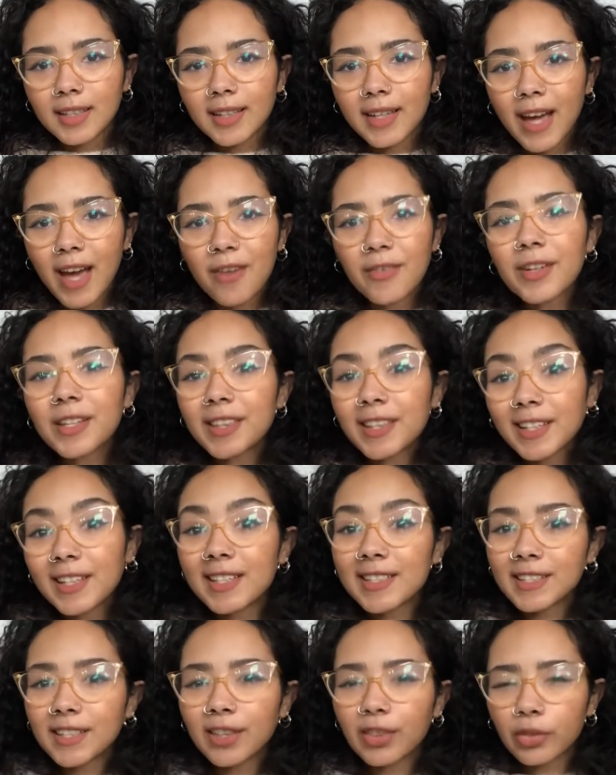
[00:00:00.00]
Everything
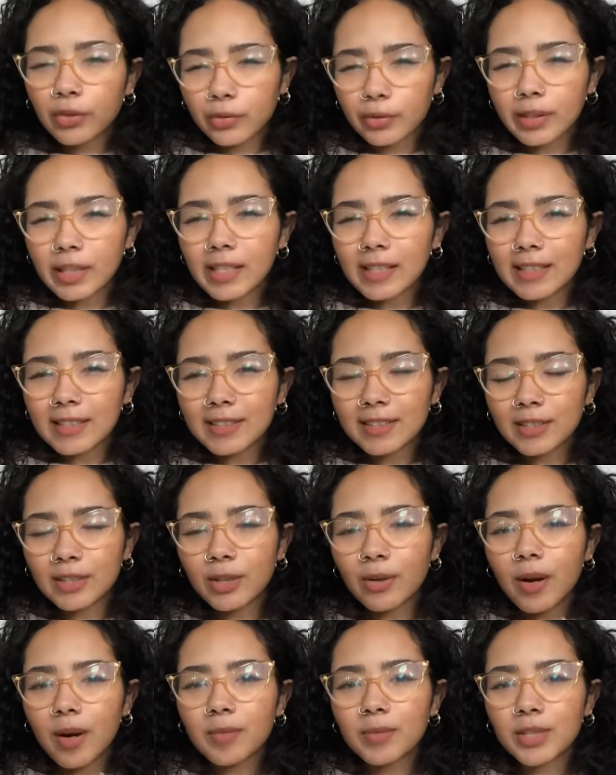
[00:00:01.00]
is in 3s, so
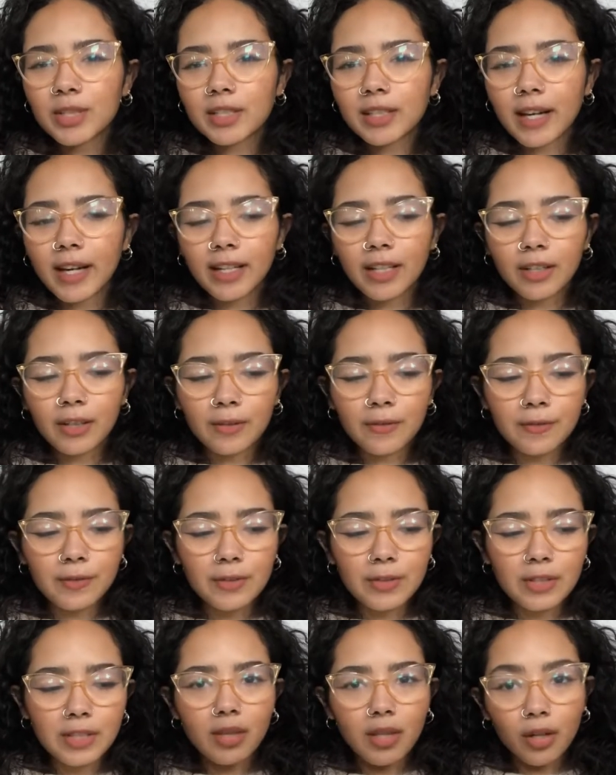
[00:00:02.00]
I'm just kind of
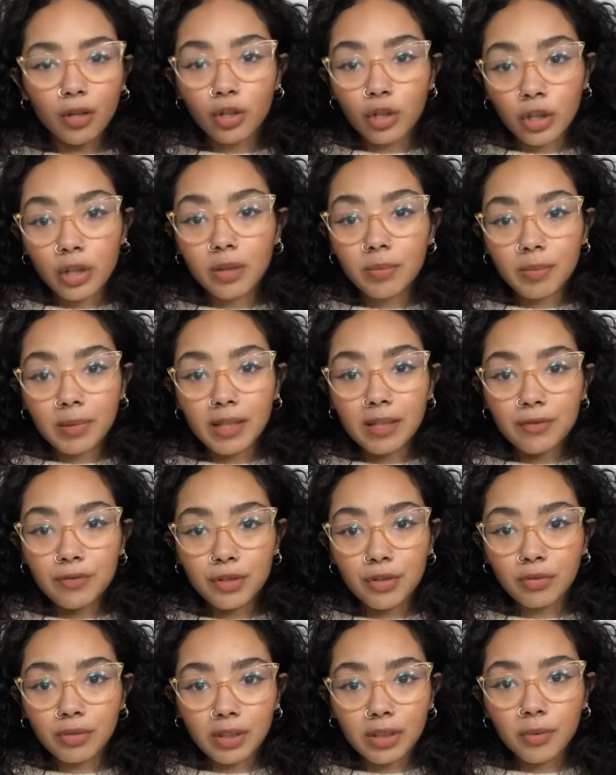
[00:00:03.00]
confused. There could be, if she
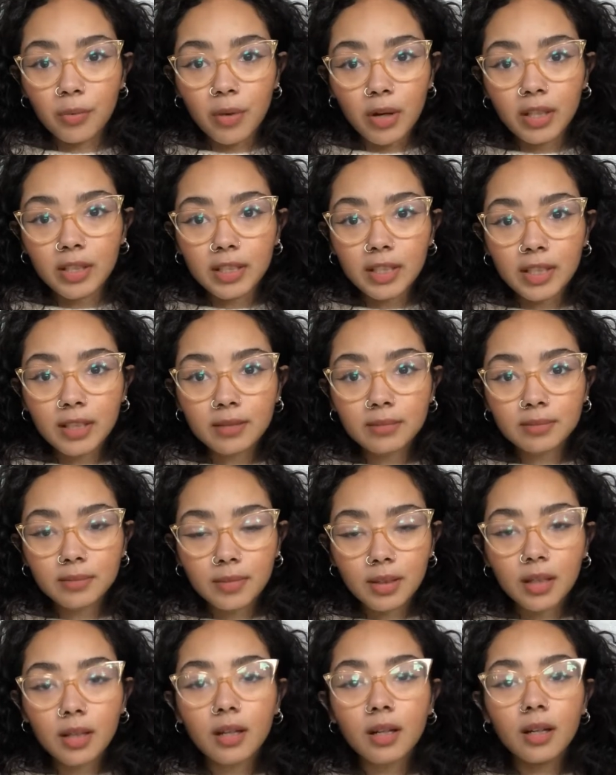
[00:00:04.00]
really wanted,
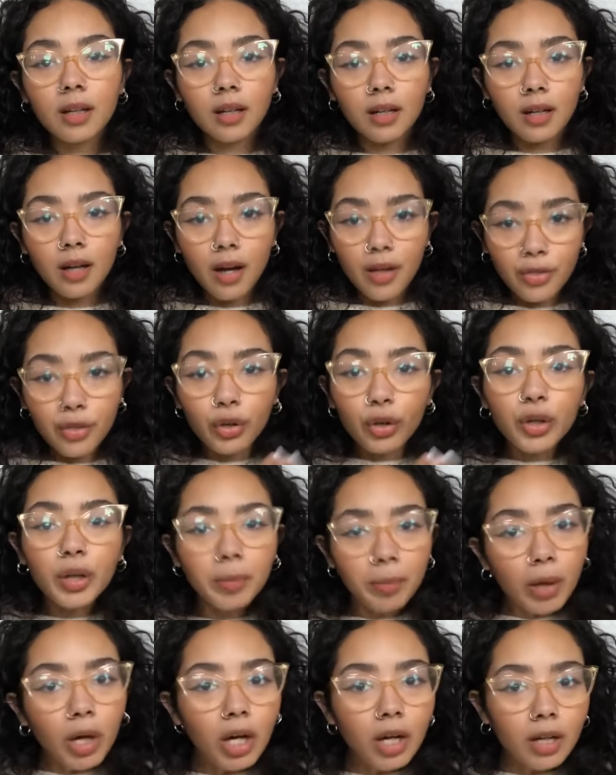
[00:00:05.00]
a 3rd
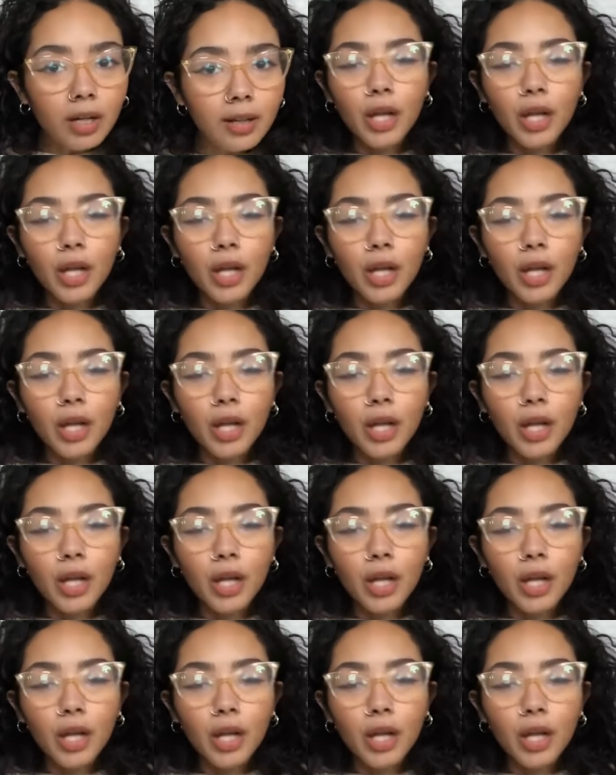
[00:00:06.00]
book.